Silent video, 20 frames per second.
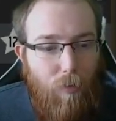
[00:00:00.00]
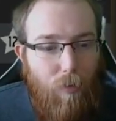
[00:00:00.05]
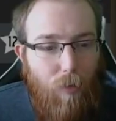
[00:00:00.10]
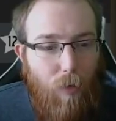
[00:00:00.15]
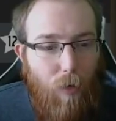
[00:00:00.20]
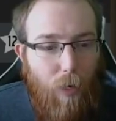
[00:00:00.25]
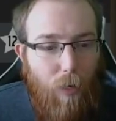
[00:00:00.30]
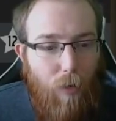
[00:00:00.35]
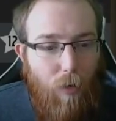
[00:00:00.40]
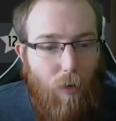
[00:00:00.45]

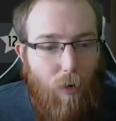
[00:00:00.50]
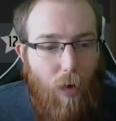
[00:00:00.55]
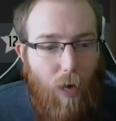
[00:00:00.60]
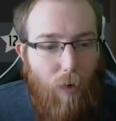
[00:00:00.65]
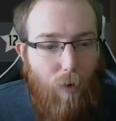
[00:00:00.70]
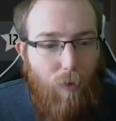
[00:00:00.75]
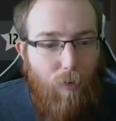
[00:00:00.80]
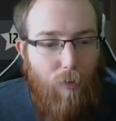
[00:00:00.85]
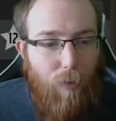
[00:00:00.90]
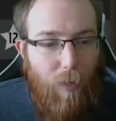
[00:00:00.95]
So I could
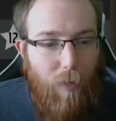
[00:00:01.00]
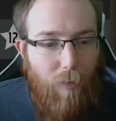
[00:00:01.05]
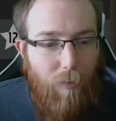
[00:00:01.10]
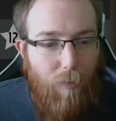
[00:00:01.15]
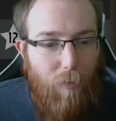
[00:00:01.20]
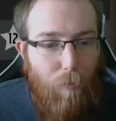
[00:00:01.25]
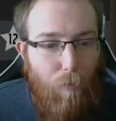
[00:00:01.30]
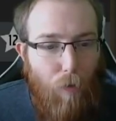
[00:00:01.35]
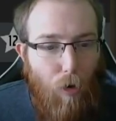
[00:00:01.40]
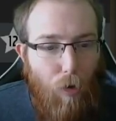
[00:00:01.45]
I always like
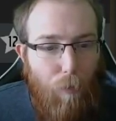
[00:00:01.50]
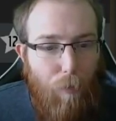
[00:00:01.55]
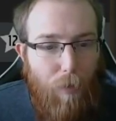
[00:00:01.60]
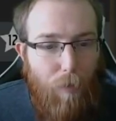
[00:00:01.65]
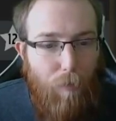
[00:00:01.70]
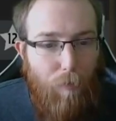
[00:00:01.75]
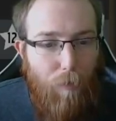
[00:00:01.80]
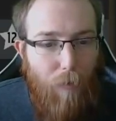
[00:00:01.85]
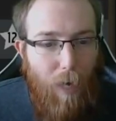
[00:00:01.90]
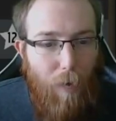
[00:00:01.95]

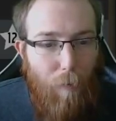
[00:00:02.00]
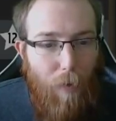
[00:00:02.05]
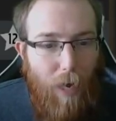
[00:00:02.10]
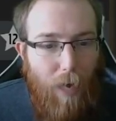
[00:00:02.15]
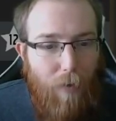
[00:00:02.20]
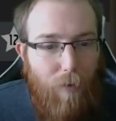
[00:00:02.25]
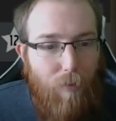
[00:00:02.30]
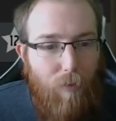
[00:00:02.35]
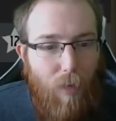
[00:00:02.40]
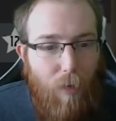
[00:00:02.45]
Marpet not
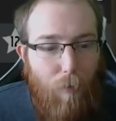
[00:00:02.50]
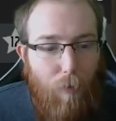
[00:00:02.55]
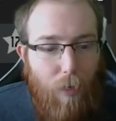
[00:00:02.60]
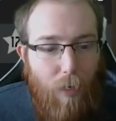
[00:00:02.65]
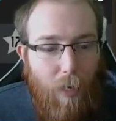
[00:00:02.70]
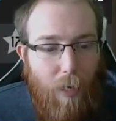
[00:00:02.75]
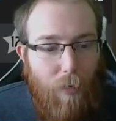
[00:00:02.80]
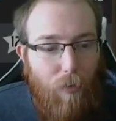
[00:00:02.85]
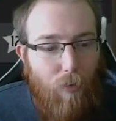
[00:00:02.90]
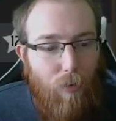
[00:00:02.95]
bad to sub
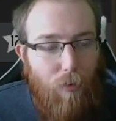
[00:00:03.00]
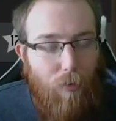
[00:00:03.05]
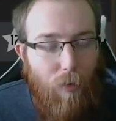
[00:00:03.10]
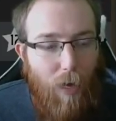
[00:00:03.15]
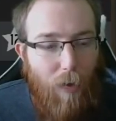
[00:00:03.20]
in actually.